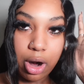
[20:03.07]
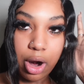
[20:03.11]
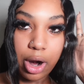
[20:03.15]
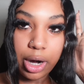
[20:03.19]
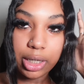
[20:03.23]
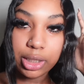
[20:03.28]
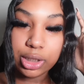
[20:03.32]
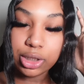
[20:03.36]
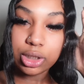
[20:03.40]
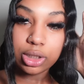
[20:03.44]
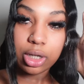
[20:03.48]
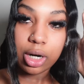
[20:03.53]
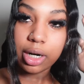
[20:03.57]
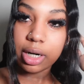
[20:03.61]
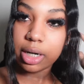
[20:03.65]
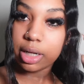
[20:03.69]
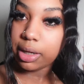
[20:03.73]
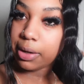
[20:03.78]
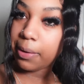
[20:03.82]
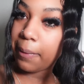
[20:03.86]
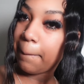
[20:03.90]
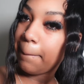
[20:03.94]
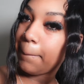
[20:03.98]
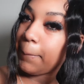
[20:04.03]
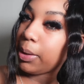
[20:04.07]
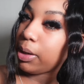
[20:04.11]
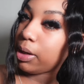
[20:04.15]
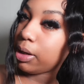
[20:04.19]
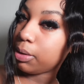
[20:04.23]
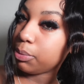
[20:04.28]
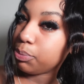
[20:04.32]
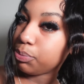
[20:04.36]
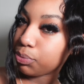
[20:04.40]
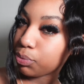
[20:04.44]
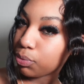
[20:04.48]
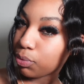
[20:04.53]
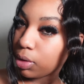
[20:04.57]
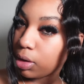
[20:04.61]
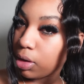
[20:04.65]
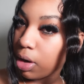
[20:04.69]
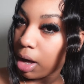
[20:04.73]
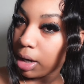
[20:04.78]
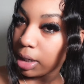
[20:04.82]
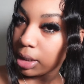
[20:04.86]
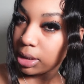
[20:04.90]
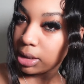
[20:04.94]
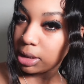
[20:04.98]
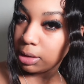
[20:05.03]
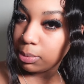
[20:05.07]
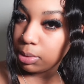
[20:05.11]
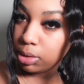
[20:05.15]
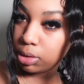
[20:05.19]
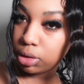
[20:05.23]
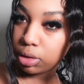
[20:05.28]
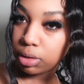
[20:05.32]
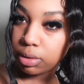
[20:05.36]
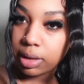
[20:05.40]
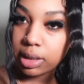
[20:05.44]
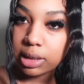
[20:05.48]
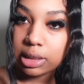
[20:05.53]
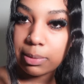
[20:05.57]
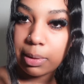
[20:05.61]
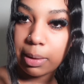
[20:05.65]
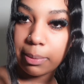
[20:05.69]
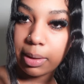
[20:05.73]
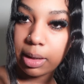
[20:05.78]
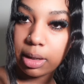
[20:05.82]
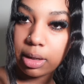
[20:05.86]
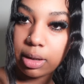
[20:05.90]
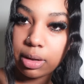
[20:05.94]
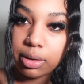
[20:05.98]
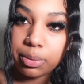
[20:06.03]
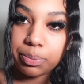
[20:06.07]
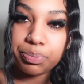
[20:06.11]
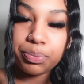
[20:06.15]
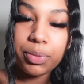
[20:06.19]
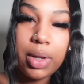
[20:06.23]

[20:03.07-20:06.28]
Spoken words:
I already started, but y'all can see me do the rest of my makeup.